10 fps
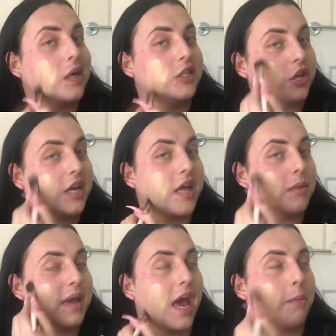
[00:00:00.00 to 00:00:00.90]
So yeah,
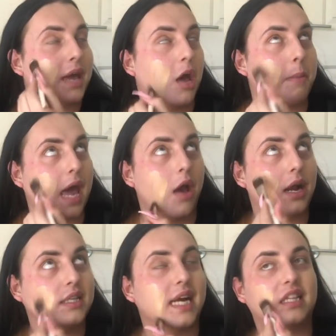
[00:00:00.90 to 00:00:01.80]
the meow, meow, meow, and
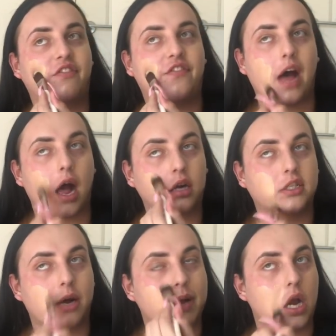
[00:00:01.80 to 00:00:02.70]
I was like, the fuck's
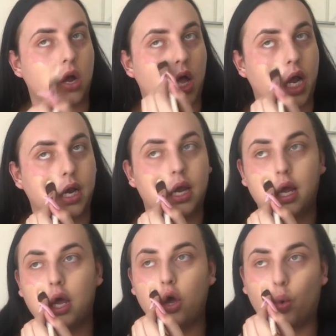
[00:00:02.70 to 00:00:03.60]
going on?
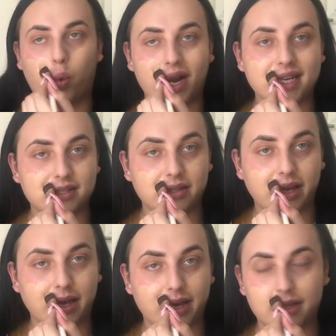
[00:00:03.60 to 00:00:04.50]
What is
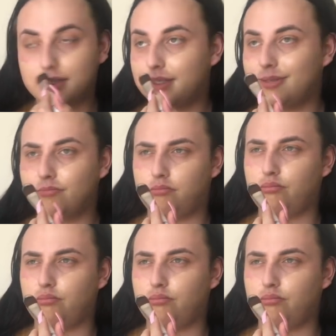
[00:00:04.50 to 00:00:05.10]
this?